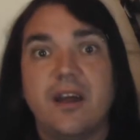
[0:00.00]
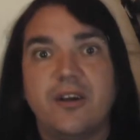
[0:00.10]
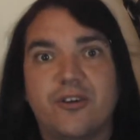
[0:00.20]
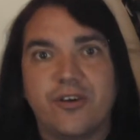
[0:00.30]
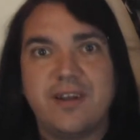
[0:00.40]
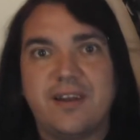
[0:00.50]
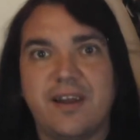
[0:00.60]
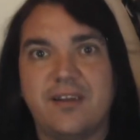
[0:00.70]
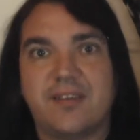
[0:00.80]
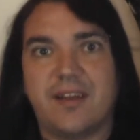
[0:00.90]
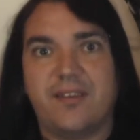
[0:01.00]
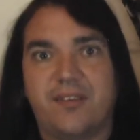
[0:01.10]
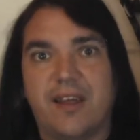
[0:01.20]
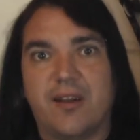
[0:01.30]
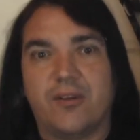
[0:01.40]
Greetings,
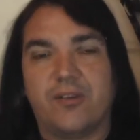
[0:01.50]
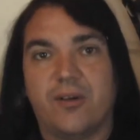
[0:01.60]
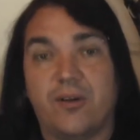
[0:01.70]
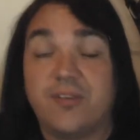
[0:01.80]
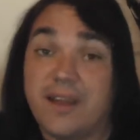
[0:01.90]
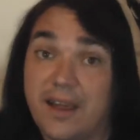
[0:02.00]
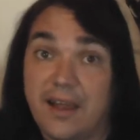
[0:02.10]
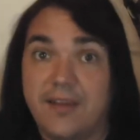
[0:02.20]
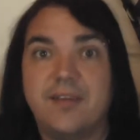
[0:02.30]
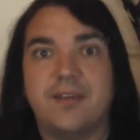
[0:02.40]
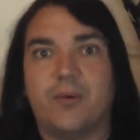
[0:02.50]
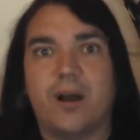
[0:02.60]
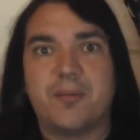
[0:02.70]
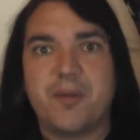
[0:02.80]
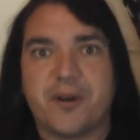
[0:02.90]
unsettled souls.
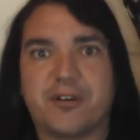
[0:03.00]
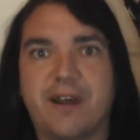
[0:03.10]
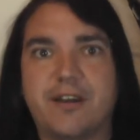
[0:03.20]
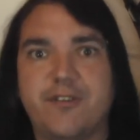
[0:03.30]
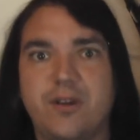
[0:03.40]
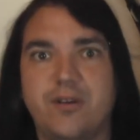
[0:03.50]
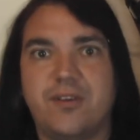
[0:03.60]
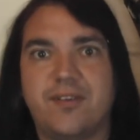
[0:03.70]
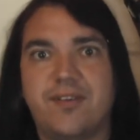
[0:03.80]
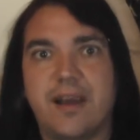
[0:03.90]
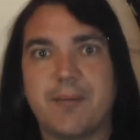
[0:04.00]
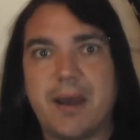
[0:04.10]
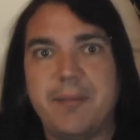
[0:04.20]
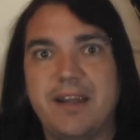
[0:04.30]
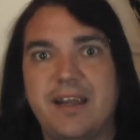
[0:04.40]
Welcome to the Correct Views. It's Sam
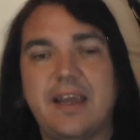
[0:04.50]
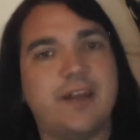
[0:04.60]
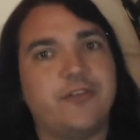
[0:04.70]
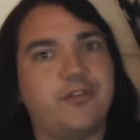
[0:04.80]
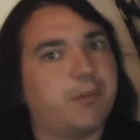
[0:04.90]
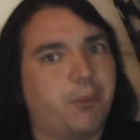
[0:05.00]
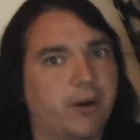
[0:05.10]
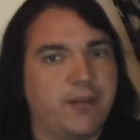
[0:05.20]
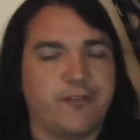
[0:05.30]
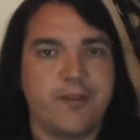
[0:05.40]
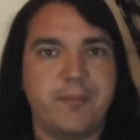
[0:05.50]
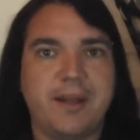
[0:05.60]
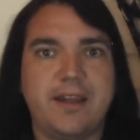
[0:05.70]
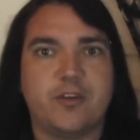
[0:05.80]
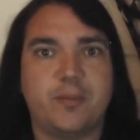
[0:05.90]
I.B. DeGangi reporting for the
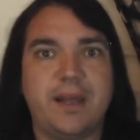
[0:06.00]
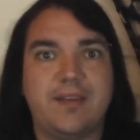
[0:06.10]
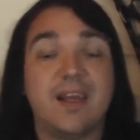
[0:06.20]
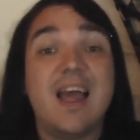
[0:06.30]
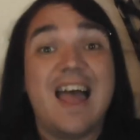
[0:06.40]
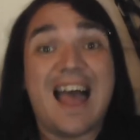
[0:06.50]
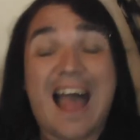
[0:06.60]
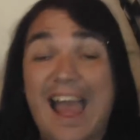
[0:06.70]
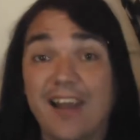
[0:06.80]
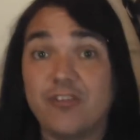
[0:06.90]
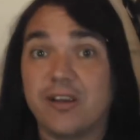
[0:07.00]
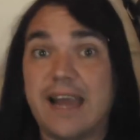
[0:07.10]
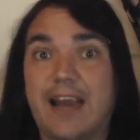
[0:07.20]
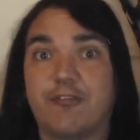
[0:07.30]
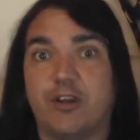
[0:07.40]
Media Speaks. I actually
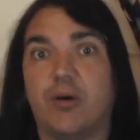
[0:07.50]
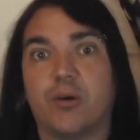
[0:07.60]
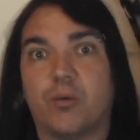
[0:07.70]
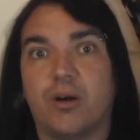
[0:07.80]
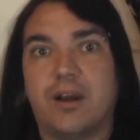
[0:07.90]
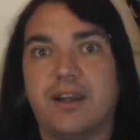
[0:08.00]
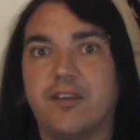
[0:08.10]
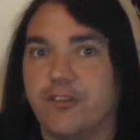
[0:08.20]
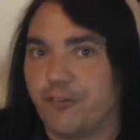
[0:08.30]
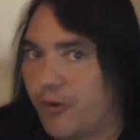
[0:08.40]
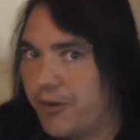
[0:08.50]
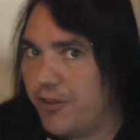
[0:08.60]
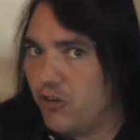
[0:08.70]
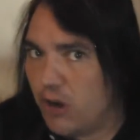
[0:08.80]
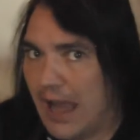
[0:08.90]
have to go to work, and it's the 4th
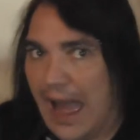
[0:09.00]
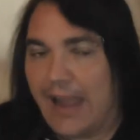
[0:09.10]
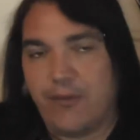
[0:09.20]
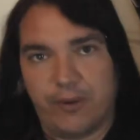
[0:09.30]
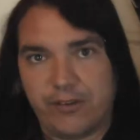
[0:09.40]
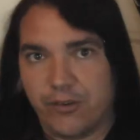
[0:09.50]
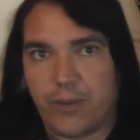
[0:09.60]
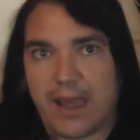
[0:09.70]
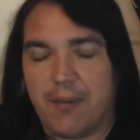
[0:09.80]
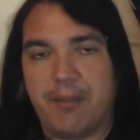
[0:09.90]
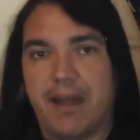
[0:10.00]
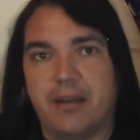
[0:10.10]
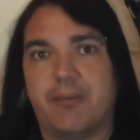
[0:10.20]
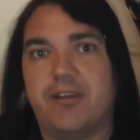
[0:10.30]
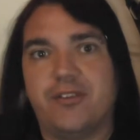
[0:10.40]
of July, which is why I'm not
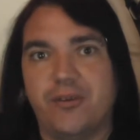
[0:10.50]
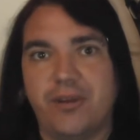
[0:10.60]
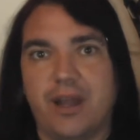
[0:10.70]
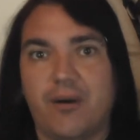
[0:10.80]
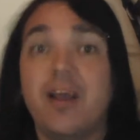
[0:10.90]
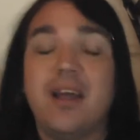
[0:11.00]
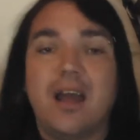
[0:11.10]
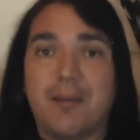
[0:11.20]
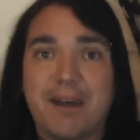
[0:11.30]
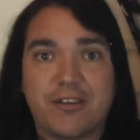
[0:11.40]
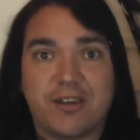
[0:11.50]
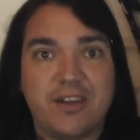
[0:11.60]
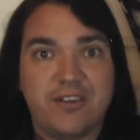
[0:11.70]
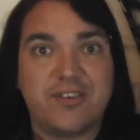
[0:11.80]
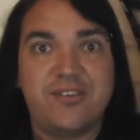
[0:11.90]
in my studio. I'm
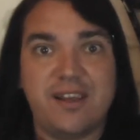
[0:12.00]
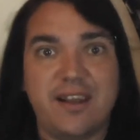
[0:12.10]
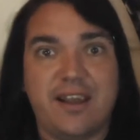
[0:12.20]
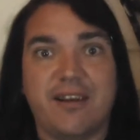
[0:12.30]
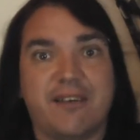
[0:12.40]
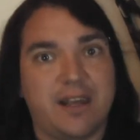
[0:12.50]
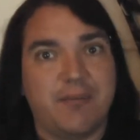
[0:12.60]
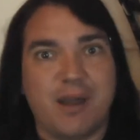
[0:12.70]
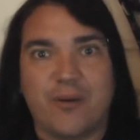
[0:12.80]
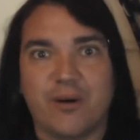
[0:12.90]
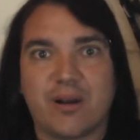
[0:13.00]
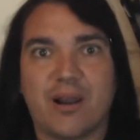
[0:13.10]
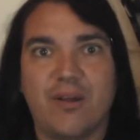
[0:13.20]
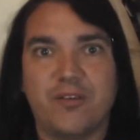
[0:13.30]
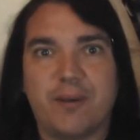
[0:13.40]
actually just sitting here in my work
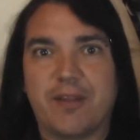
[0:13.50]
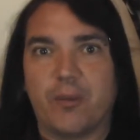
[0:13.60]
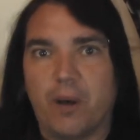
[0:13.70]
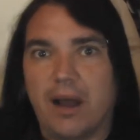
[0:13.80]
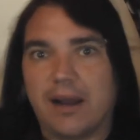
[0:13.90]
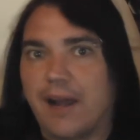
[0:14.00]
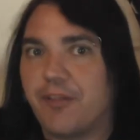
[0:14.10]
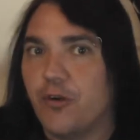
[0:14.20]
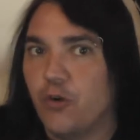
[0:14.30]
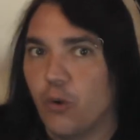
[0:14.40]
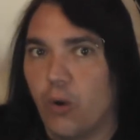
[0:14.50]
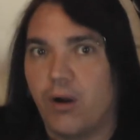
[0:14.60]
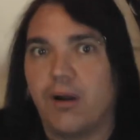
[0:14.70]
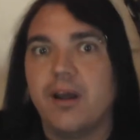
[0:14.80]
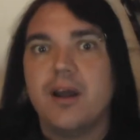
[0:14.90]
clothes about to walk out the door.